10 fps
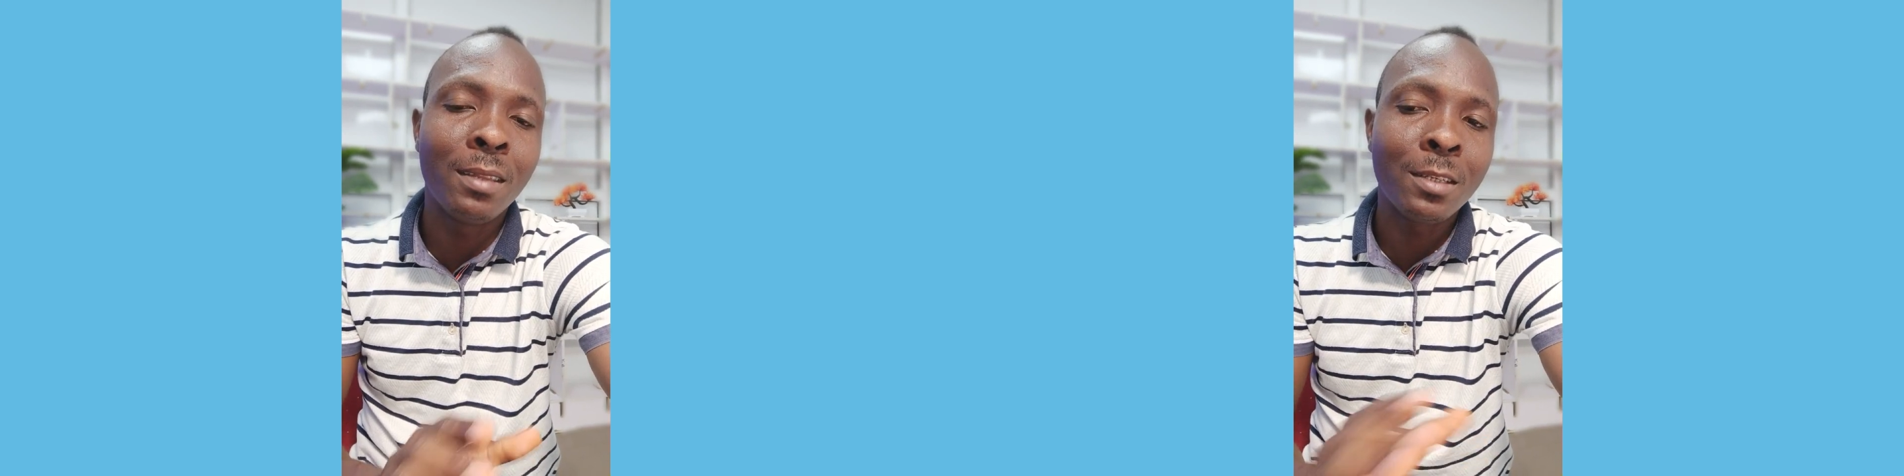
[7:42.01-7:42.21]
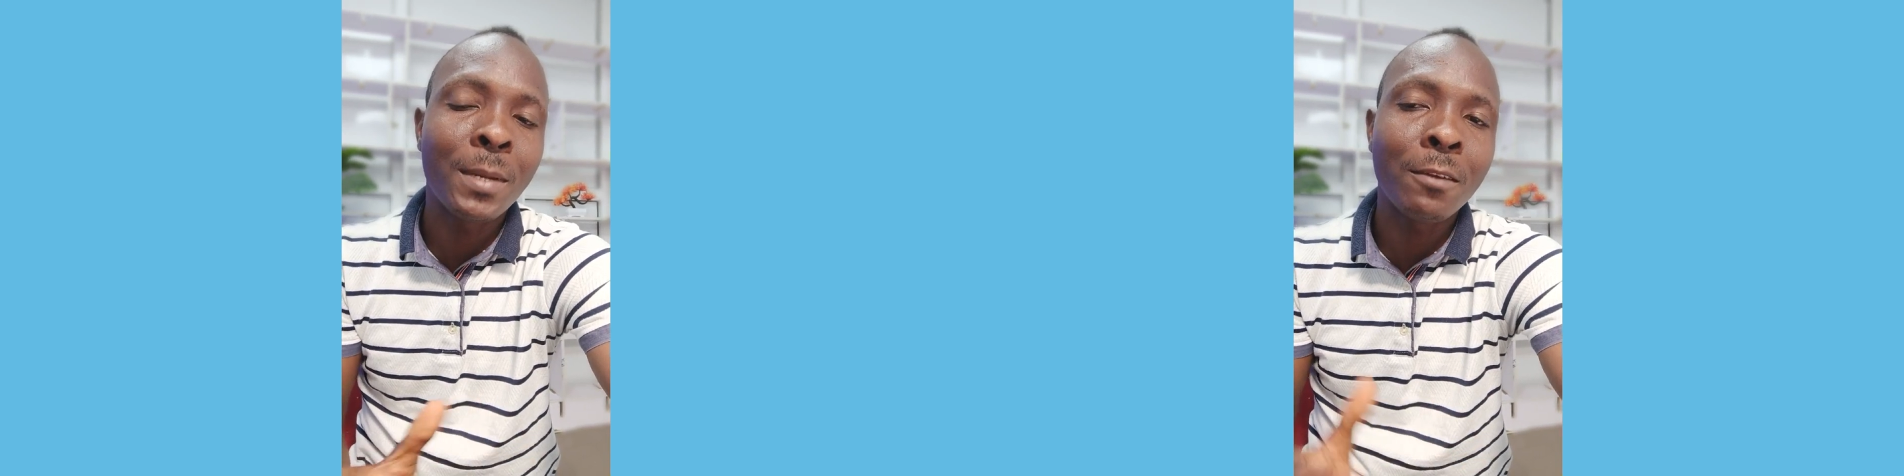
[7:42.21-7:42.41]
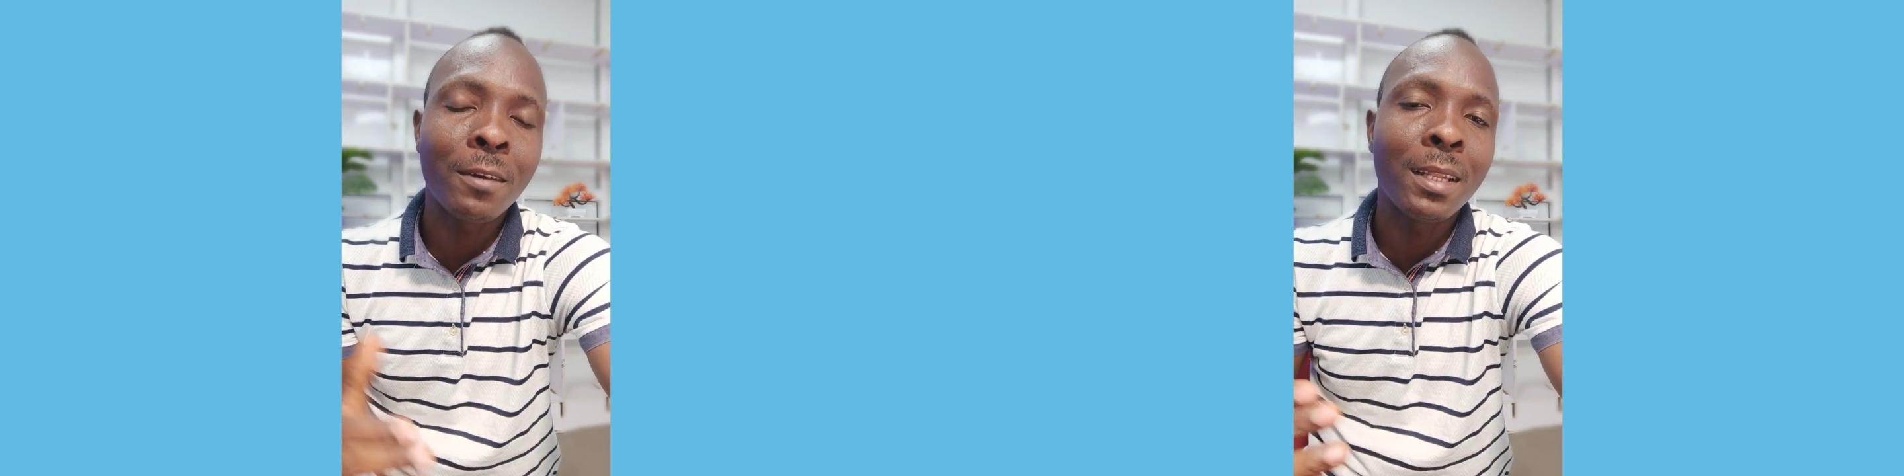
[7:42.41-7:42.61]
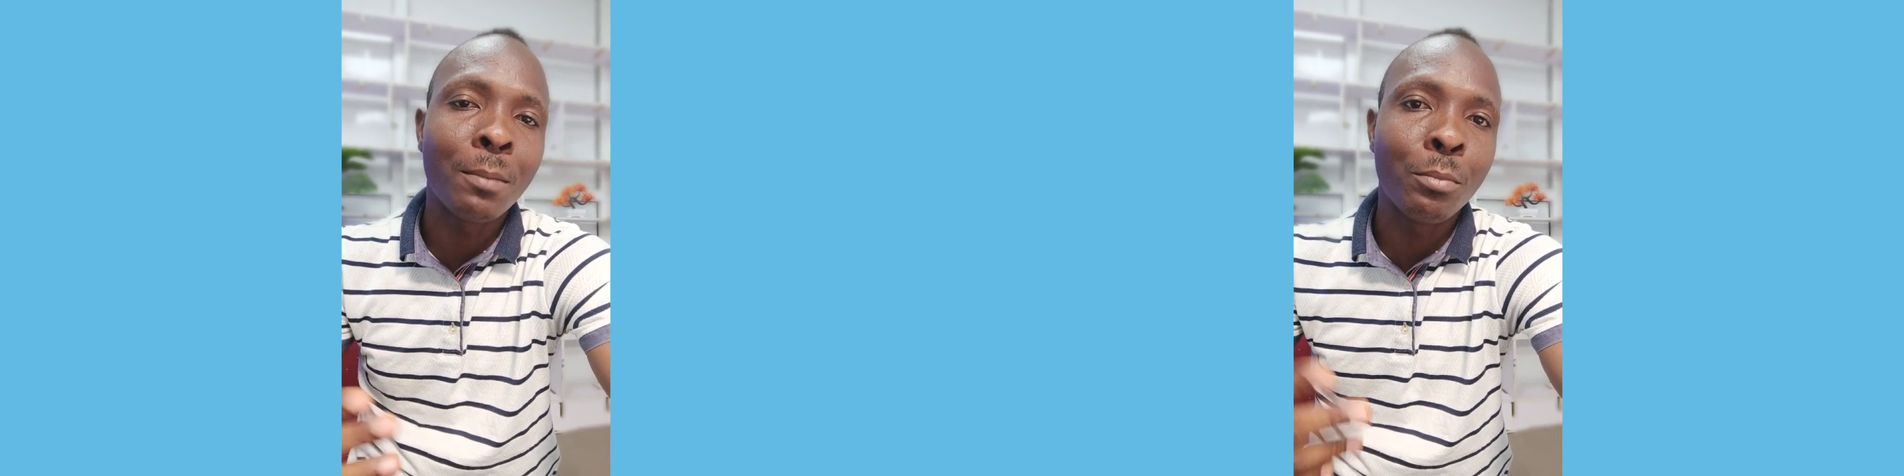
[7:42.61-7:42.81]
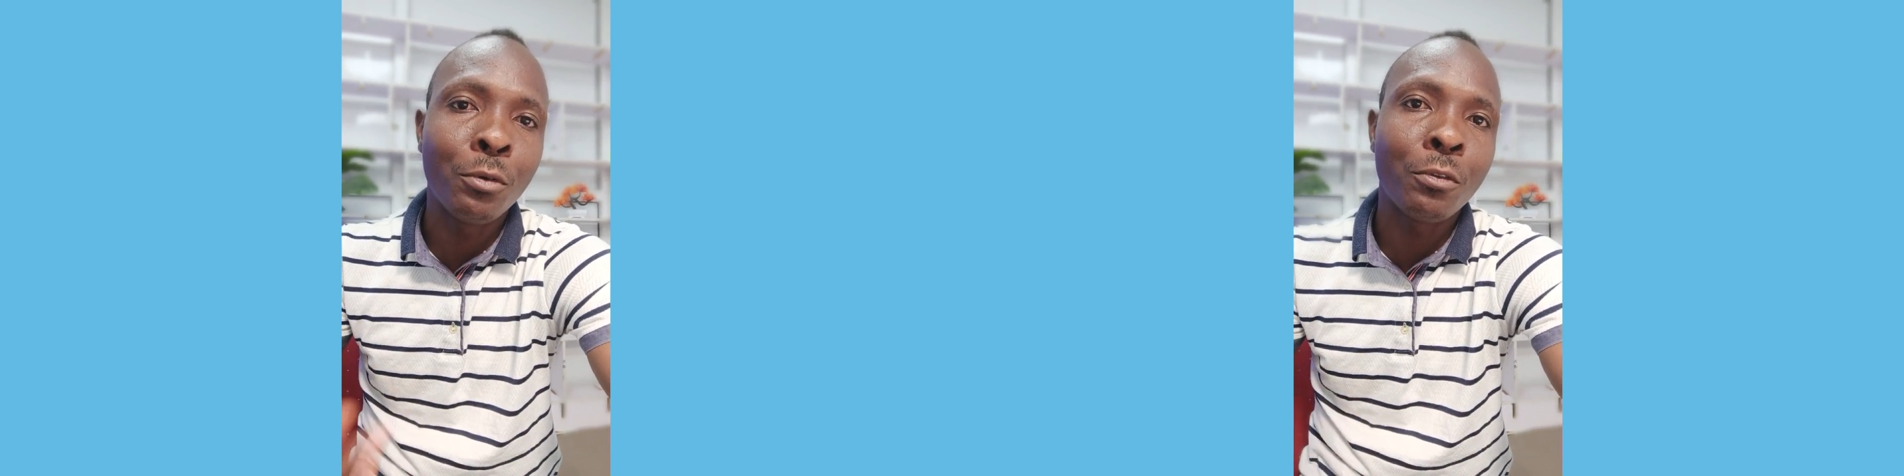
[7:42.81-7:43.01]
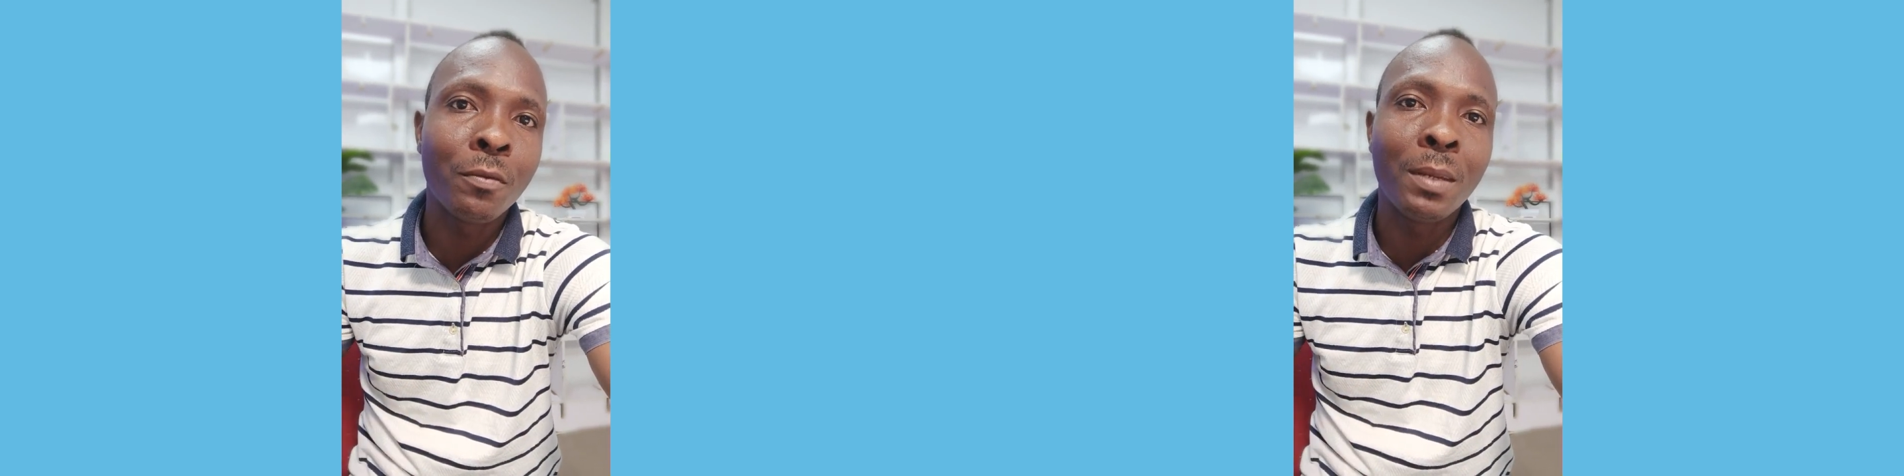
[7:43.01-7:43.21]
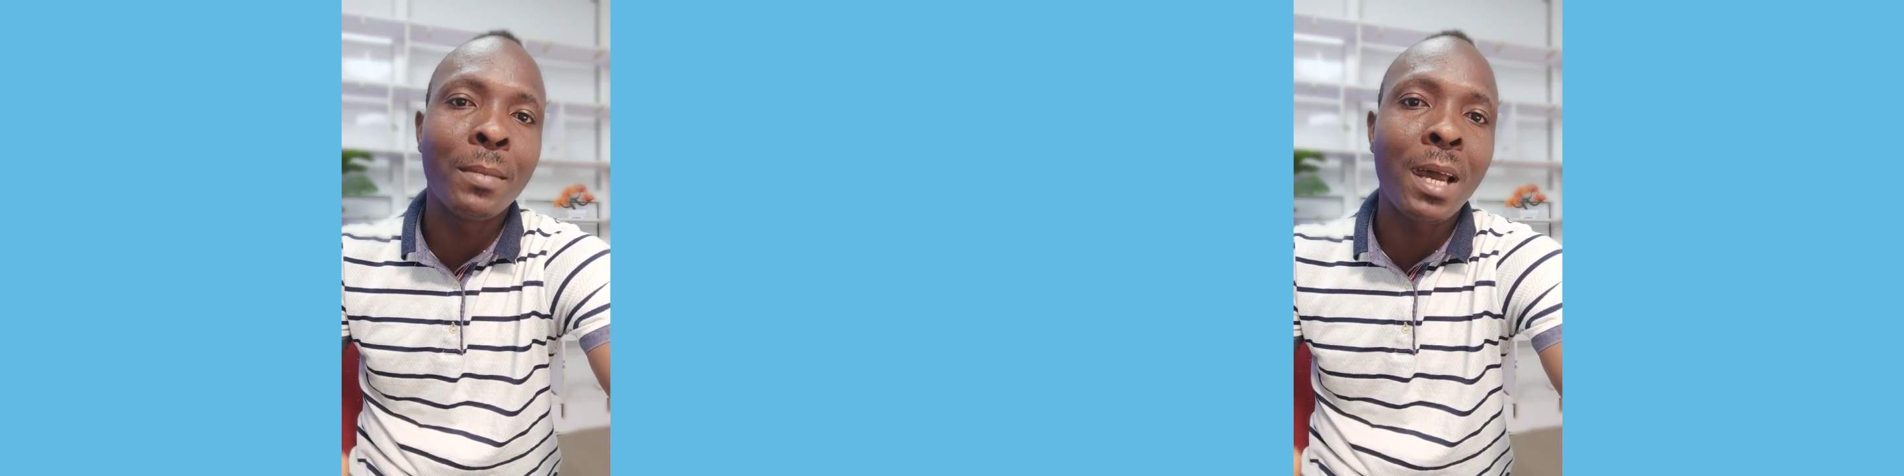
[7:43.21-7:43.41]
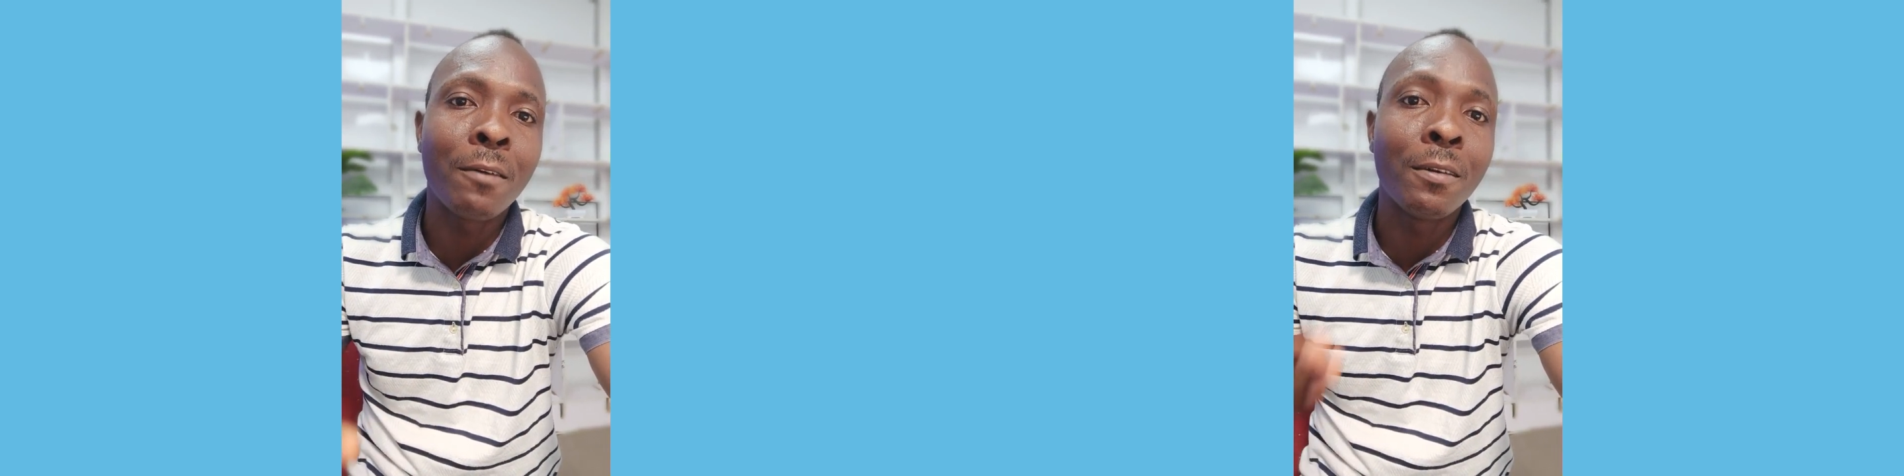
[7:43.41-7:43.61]
despite the fact that both of
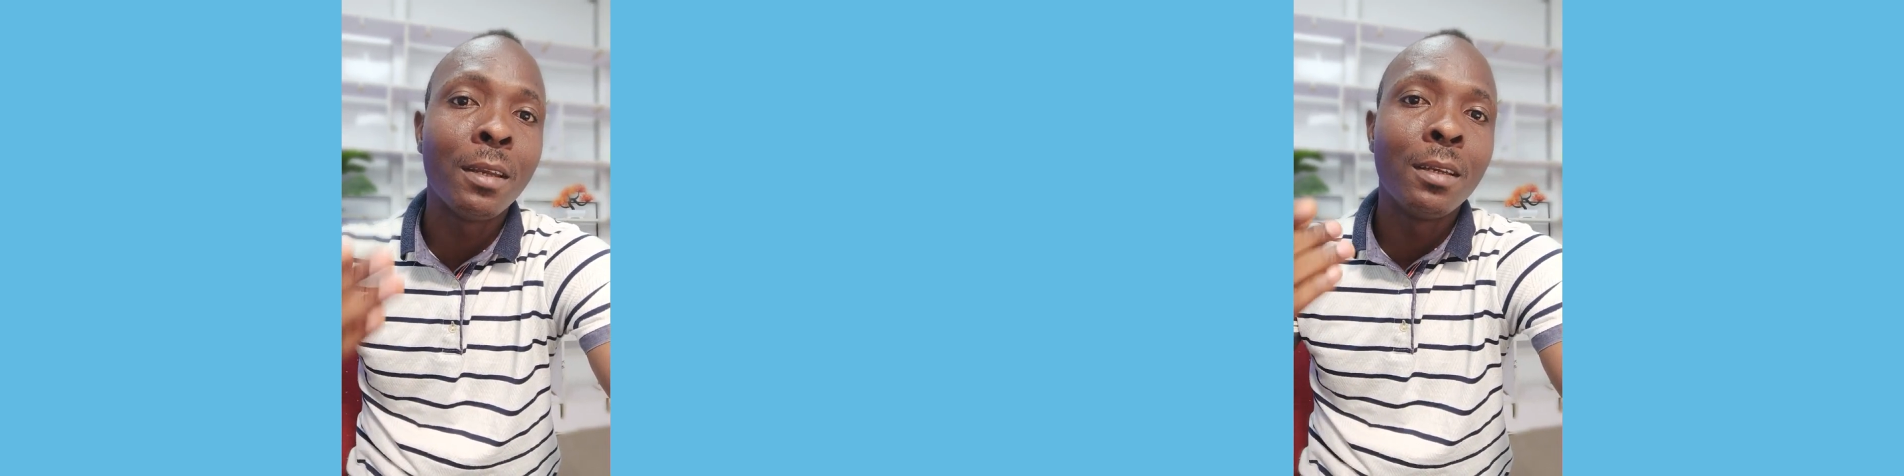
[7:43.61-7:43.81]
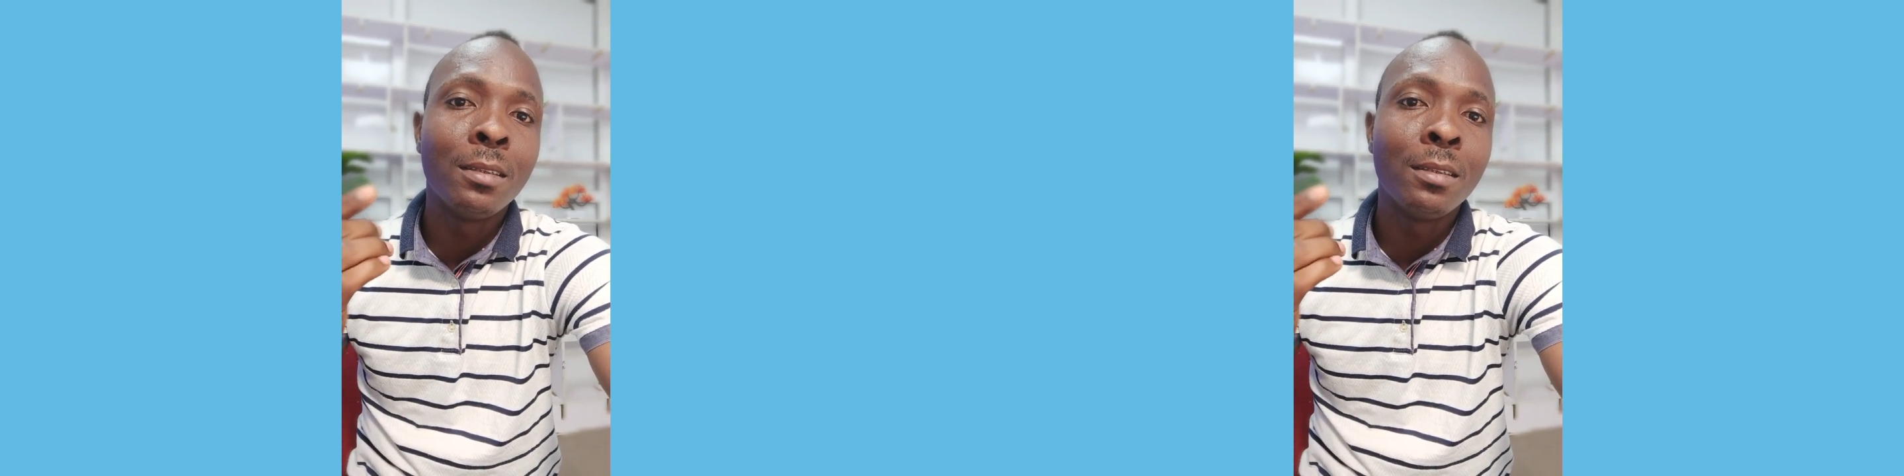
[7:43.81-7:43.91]
them have